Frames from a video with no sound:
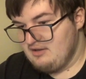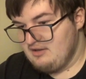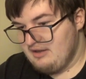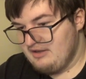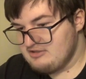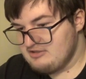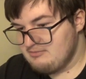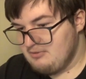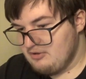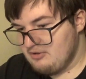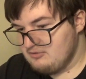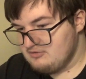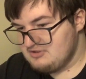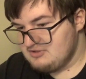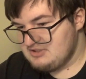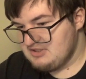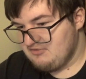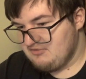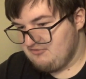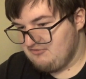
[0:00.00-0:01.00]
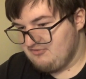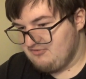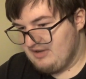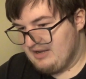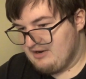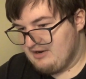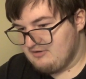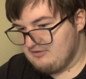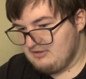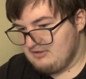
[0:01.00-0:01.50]
as opposed to
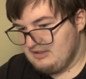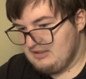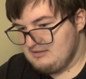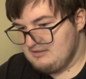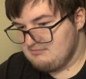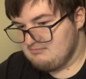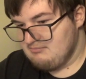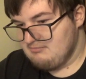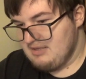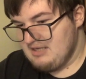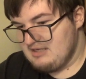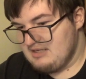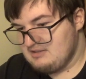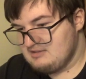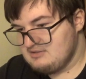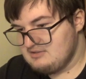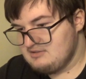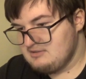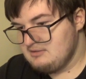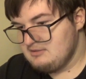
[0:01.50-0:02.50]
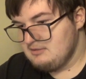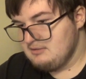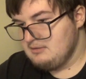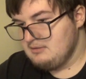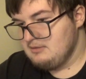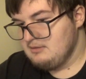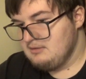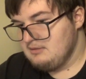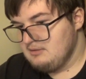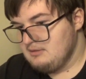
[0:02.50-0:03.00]
fairly mixed.
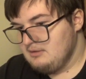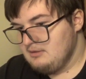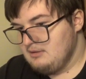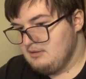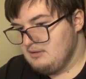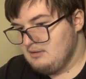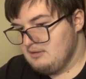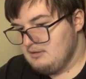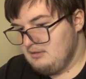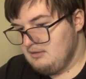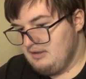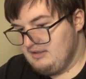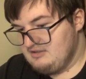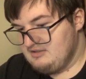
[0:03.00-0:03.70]
Like,